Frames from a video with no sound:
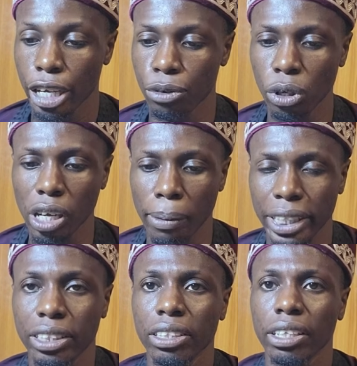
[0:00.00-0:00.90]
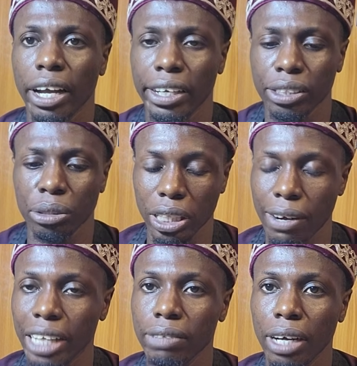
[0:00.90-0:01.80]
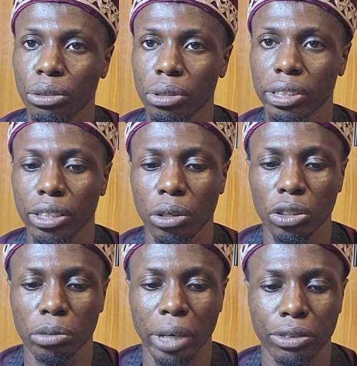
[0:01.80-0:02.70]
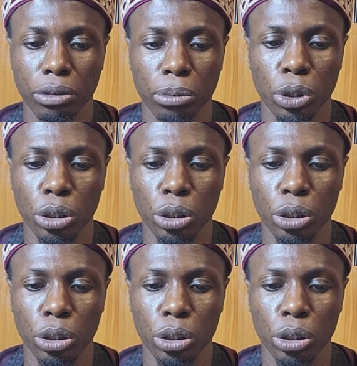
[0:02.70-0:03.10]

If you look at my screen, guys, you must have had over 28 customers from